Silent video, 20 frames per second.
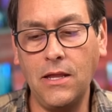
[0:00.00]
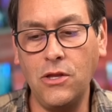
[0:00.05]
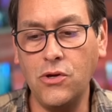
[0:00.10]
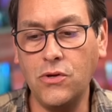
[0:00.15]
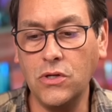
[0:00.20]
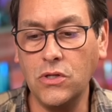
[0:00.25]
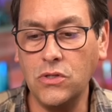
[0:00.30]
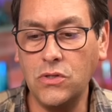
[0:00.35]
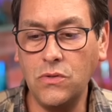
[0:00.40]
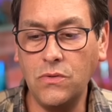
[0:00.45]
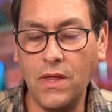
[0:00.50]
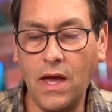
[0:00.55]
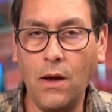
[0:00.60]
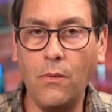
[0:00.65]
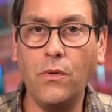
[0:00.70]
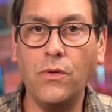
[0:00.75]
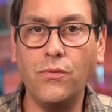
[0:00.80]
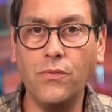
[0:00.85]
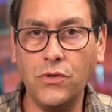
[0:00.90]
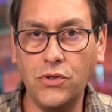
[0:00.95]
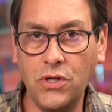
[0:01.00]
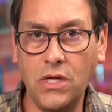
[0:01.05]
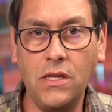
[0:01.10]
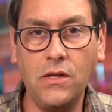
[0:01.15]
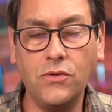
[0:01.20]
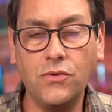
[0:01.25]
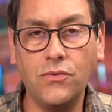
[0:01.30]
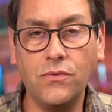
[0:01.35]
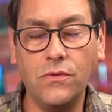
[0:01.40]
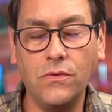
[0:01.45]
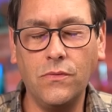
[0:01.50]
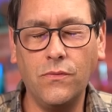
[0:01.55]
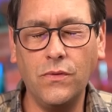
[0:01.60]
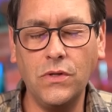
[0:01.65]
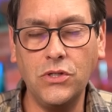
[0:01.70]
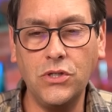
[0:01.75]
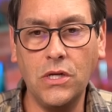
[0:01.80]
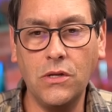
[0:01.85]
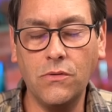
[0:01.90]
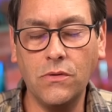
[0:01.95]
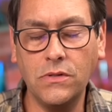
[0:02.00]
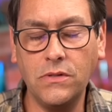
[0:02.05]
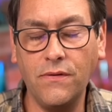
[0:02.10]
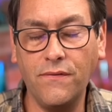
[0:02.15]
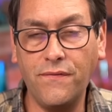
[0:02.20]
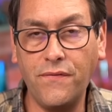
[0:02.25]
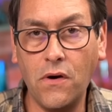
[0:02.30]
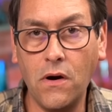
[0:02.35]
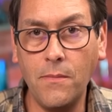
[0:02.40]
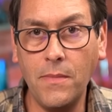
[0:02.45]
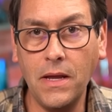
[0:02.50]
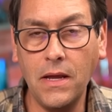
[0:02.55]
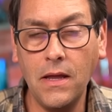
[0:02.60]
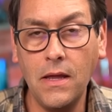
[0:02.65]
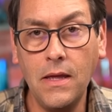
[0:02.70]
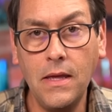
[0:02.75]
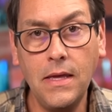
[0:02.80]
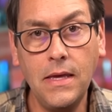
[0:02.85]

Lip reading: And you can do that with regenerative farming,